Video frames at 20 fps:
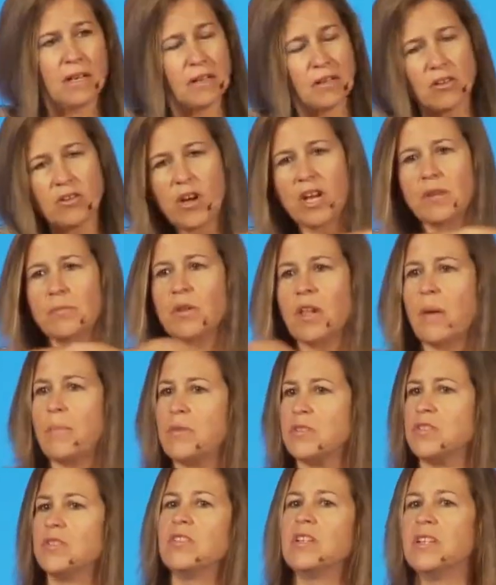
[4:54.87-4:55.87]
incredible
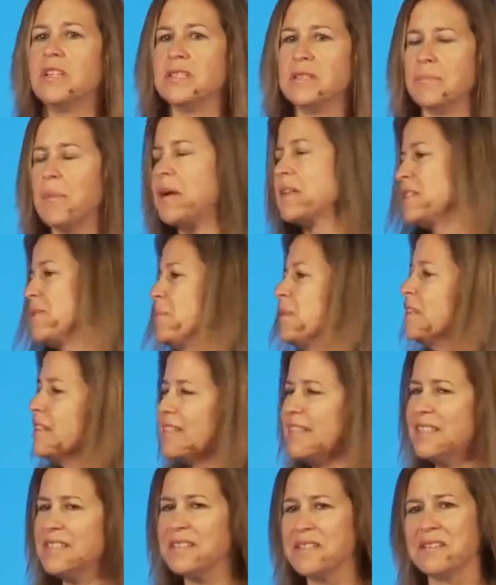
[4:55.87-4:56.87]
opportunities and
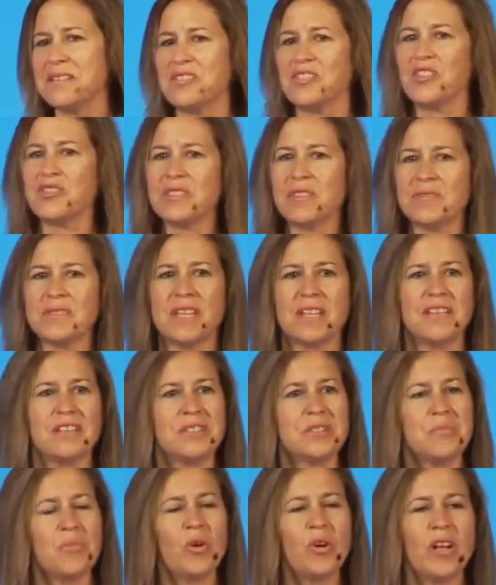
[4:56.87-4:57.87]
possibilities, as Joseph said
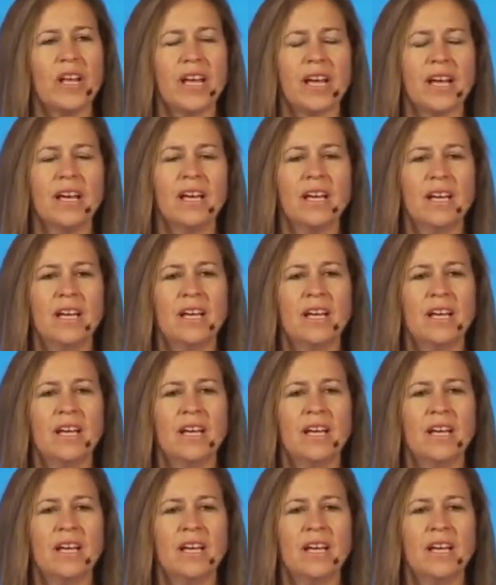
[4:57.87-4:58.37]
this morning,